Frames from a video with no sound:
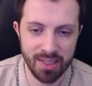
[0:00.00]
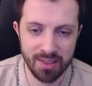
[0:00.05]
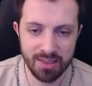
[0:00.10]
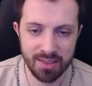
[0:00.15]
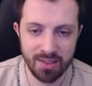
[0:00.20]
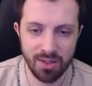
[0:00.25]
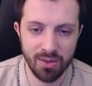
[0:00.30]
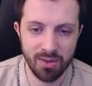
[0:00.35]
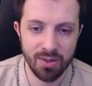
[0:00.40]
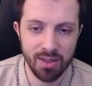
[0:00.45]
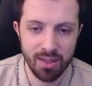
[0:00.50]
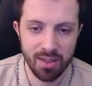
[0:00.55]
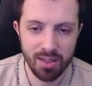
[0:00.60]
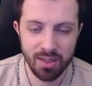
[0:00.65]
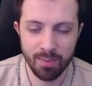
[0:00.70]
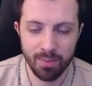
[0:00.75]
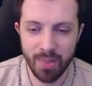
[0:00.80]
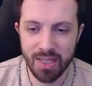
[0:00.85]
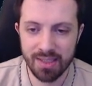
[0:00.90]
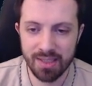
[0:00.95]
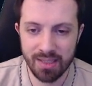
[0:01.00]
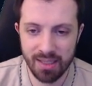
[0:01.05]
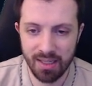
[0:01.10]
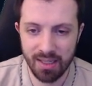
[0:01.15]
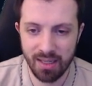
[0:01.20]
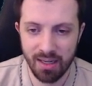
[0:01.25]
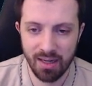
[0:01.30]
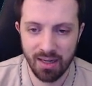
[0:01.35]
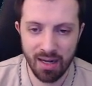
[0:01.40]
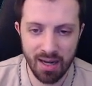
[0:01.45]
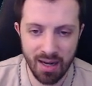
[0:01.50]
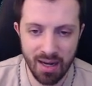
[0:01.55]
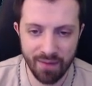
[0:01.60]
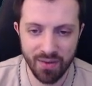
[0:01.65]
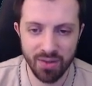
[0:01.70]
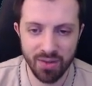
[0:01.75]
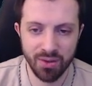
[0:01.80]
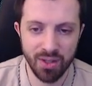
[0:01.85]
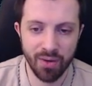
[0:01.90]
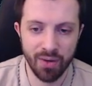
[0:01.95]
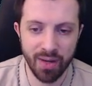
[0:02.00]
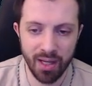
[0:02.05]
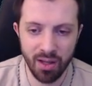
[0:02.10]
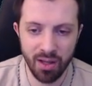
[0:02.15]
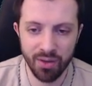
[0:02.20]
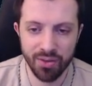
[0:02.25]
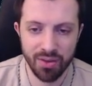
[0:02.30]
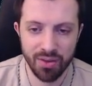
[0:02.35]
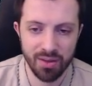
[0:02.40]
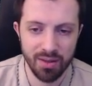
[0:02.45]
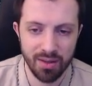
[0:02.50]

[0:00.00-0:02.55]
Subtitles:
So you're basically, if you're low health,